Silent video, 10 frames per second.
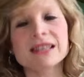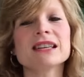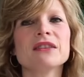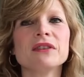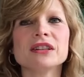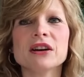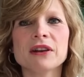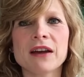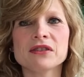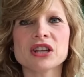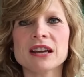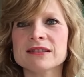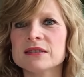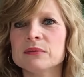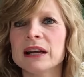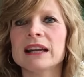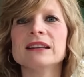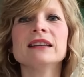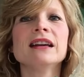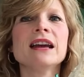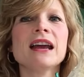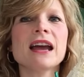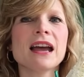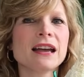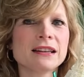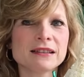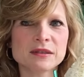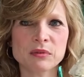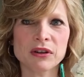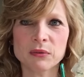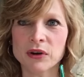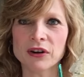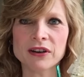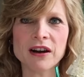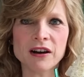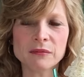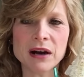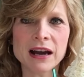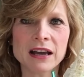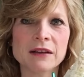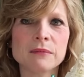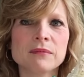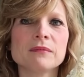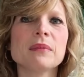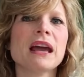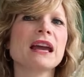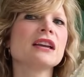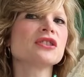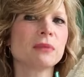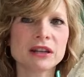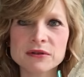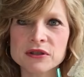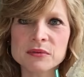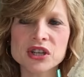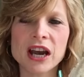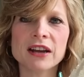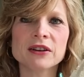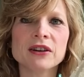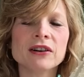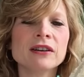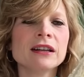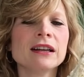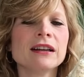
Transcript: see the video and have a chance to win and spread the word on my page, on my YouTube channel.